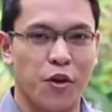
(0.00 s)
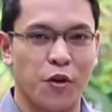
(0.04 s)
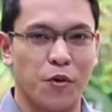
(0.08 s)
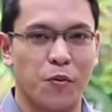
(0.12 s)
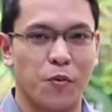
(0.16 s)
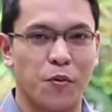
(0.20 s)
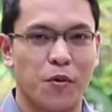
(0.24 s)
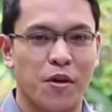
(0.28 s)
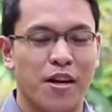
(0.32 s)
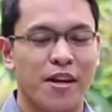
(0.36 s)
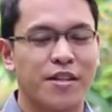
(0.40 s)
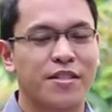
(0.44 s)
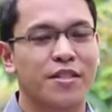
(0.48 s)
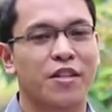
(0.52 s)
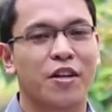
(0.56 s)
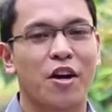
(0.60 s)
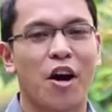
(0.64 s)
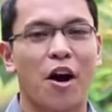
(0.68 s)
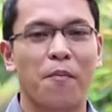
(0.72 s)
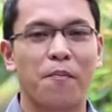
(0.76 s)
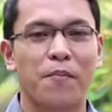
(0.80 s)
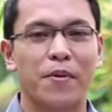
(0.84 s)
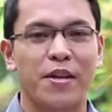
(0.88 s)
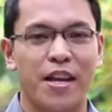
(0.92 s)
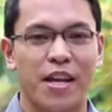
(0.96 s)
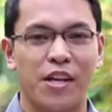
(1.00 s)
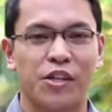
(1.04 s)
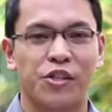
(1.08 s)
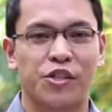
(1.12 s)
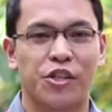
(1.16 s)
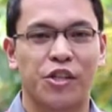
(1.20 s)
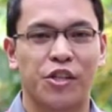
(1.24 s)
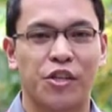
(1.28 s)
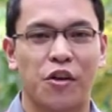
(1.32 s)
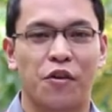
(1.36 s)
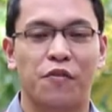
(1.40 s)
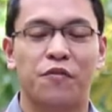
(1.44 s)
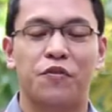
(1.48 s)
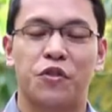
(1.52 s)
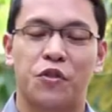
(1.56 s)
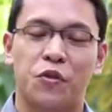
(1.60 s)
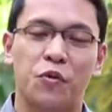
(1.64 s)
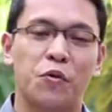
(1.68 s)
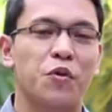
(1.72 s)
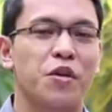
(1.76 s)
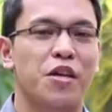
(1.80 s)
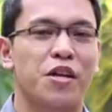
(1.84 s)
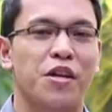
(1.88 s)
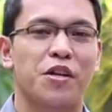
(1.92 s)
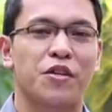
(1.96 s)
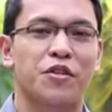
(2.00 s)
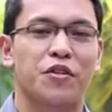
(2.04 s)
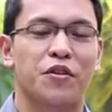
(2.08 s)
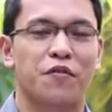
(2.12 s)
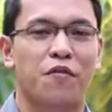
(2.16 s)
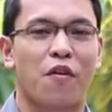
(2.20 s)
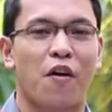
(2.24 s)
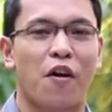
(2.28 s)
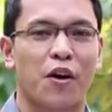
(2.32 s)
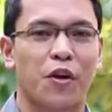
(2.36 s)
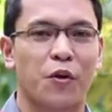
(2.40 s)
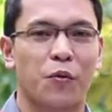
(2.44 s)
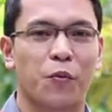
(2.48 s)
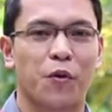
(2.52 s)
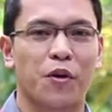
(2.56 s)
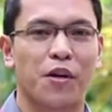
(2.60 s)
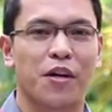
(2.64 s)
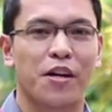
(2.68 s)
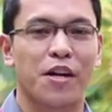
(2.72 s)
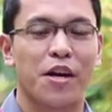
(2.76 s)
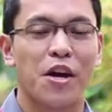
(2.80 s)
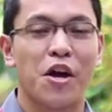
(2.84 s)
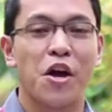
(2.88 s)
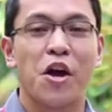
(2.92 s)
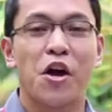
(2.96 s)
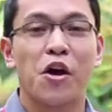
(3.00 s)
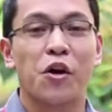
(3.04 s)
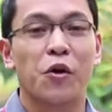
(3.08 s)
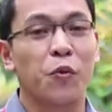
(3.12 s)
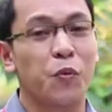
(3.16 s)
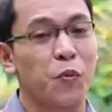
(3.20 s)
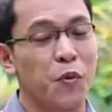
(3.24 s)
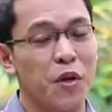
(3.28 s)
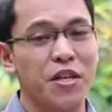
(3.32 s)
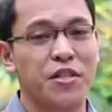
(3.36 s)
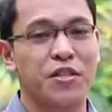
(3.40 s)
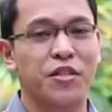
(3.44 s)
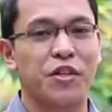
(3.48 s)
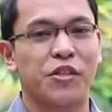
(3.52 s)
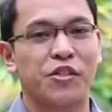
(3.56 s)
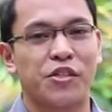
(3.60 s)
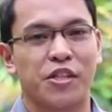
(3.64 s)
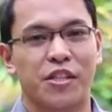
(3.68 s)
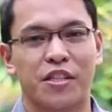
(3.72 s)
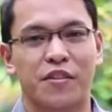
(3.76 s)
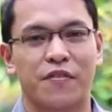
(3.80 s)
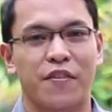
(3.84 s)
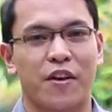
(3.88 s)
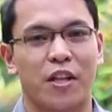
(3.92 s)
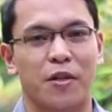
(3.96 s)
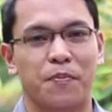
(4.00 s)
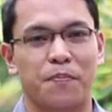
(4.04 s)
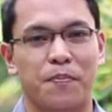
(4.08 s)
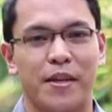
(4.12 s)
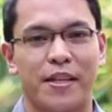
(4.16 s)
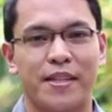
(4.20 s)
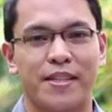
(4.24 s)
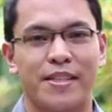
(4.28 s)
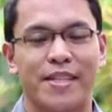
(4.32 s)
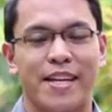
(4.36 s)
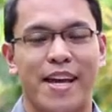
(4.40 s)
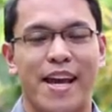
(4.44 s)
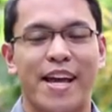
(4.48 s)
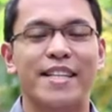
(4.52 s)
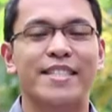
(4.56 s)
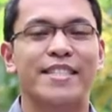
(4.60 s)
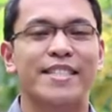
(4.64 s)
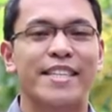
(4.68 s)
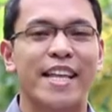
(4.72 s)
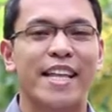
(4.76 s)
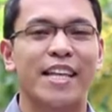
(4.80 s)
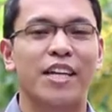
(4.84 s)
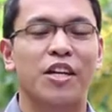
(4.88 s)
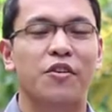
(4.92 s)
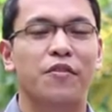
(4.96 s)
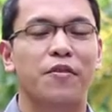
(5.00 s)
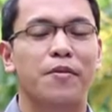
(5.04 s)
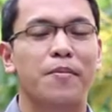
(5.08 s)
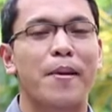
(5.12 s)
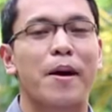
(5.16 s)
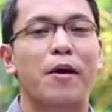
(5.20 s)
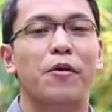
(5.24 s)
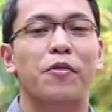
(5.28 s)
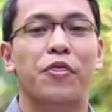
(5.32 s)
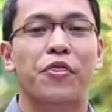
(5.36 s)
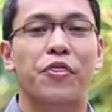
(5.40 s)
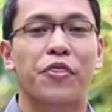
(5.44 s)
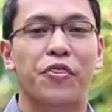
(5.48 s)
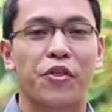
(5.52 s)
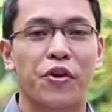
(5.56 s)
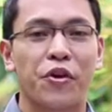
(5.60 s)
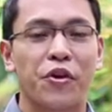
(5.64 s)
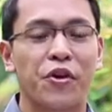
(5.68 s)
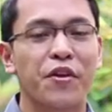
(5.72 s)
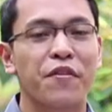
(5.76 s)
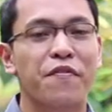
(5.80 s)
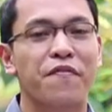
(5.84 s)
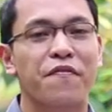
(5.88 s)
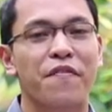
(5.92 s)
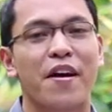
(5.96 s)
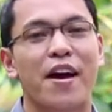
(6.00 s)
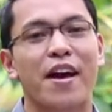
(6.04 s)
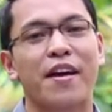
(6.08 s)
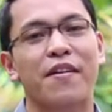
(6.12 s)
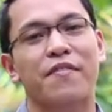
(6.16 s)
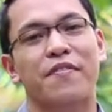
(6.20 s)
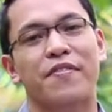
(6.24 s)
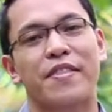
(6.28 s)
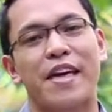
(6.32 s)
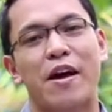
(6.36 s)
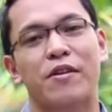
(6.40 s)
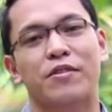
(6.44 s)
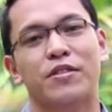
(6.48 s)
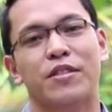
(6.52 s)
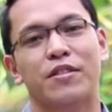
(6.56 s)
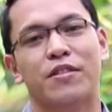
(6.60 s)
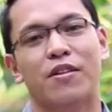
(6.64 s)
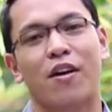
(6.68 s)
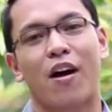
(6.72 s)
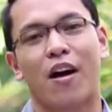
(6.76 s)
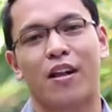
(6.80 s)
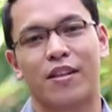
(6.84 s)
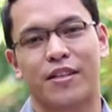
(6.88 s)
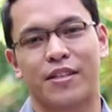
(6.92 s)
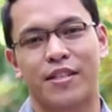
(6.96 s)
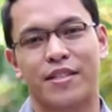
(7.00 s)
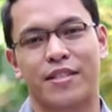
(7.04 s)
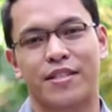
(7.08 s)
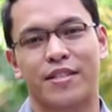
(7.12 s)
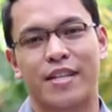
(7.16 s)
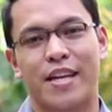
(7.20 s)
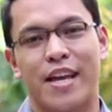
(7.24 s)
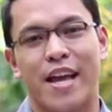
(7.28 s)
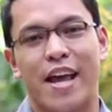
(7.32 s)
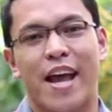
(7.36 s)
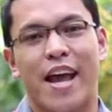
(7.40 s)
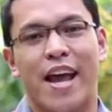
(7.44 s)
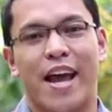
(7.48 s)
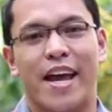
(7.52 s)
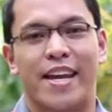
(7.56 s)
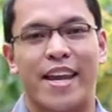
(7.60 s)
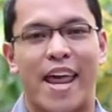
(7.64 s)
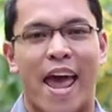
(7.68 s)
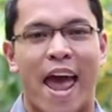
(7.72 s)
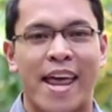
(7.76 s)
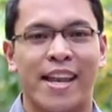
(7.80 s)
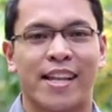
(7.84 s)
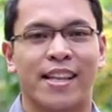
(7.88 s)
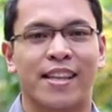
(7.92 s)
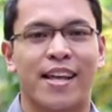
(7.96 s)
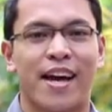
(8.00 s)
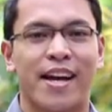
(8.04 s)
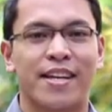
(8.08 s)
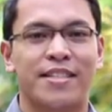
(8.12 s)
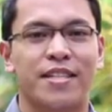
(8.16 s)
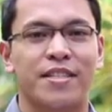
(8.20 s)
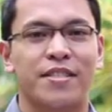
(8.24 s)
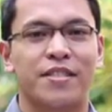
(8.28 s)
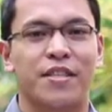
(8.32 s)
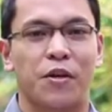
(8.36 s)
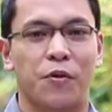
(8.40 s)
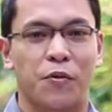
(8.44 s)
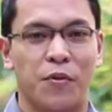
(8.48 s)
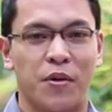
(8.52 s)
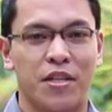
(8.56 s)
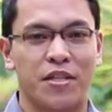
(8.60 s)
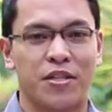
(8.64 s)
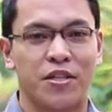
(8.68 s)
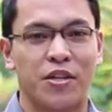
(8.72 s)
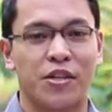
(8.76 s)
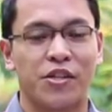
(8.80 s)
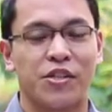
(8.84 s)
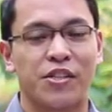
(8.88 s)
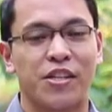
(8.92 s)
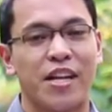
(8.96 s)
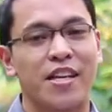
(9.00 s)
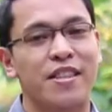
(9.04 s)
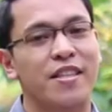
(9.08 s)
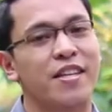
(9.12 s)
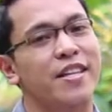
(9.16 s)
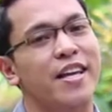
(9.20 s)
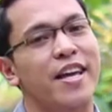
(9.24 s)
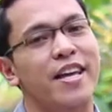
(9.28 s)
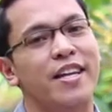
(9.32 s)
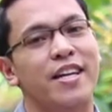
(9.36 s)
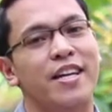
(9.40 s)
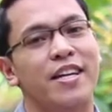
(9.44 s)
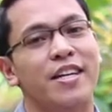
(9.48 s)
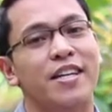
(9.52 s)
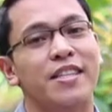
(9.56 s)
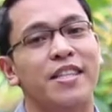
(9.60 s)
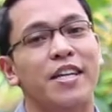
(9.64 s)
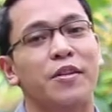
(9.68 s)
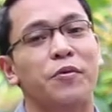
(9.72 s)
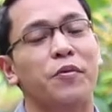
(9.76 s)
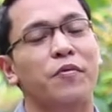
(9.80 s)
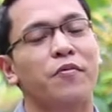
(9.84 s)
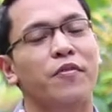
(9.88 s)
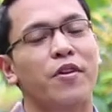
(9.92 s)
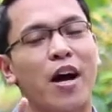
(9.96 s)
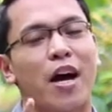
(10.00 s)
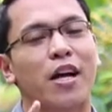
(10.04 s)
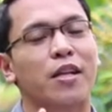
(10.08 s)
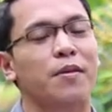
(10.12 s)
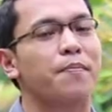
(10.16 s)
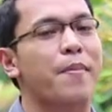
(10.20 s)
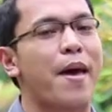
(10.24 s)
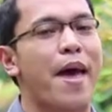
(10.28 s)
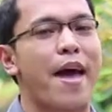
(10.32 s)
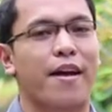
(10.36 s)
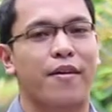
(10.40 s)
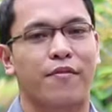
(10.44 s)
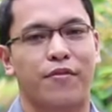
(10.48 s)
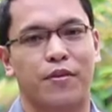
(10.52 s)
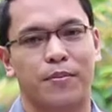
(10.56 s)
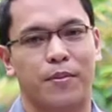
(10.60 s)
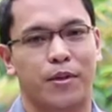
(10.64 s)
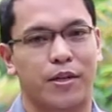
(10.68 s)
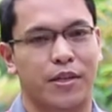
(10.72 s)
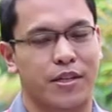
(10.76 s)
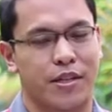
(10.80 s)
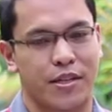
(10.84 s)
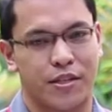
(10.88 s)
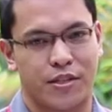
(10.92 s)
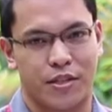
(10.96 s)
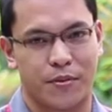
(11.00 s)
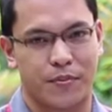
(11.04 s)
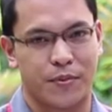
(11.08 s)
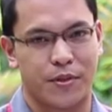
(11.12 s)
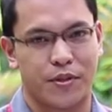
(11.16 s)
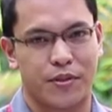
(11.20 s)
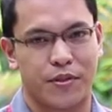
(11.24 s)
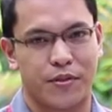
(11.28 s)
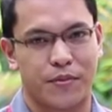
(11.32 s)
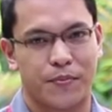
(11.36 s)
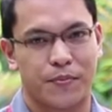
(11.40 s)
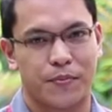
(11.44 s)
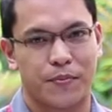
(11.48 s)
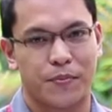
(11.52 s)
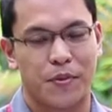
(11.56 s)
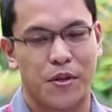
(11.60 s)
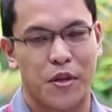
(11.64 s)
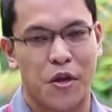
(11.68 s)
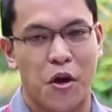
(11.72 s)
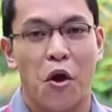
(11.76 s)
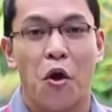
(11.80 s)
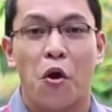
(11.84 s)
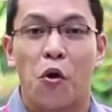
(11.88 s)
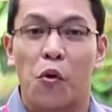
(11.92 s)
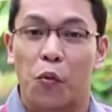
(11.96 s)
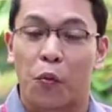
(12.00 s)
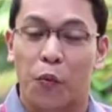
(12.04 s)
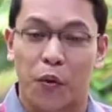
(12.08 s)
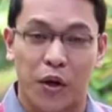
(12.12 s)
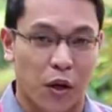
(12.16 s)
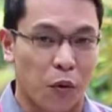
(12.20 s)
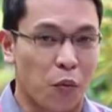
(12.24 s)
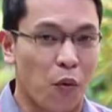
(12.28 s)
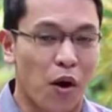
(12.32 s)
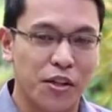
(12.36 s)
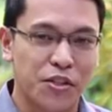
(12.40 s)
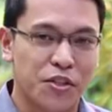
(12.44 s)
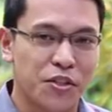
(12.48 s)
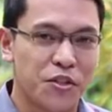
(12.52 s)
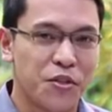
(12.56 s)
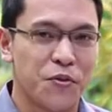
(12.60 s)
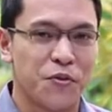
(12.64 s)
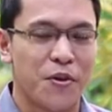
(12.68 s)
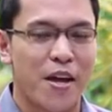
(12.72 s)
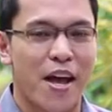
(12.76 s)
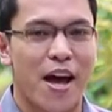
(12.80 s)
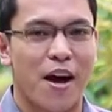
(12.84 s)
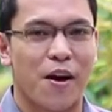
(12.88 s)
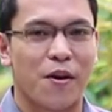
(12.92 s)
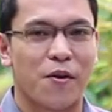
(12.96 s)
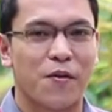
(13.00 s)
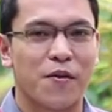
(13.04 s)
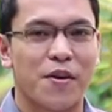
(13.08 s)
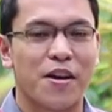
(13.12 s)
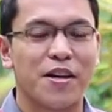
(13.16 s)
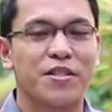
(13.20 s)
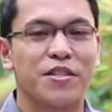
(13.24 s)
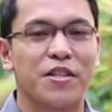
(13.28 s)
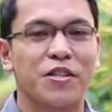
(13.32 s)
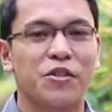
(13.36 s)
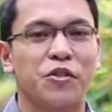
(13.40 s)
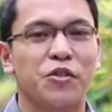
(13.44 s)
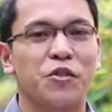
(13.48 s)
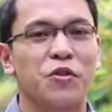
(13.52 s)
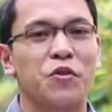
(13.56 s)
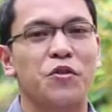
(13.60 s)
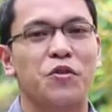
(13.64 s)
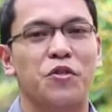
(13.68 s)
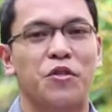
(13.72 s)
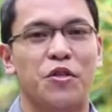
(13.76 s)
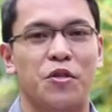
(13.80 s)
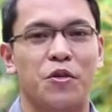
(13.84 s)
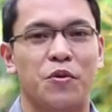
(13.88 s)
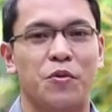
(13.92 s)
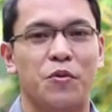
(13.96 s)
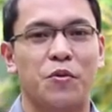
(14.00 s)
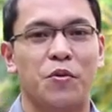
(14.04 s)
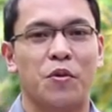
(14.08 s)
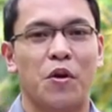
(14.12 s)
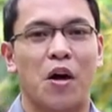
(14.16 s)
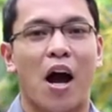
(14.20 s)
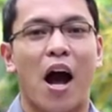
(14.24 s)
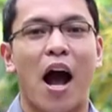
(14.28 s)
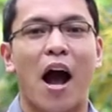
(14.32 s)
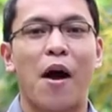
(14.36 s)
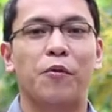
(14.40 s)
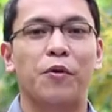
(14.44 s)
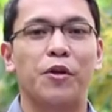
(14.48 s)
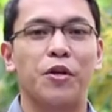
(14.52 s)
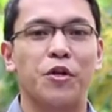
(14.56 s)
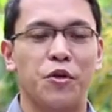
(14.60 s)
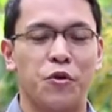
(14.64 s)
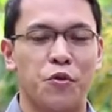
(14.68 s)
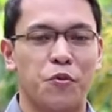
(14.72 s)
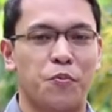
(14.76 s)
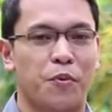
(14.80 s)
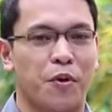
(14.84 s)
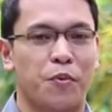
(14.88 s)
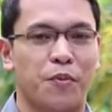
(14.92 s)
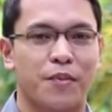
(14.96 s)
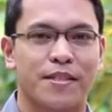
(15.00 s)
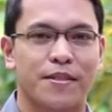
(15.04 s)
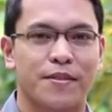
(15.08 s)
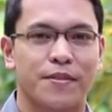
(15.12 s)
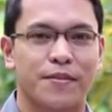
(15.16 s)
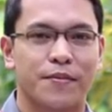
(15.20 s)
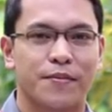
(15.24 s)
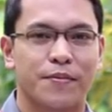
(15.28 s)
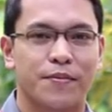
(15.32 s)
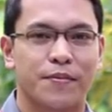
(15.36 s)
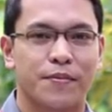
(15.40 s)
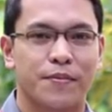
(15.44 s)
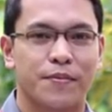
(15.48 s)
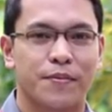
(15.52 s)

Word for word: you is a combination of two years of hard work, research and development, and selling of about 35,000 collars, and analyzing the research in the data that we've got back from our customers. What I want to do now is introduce to you our new products.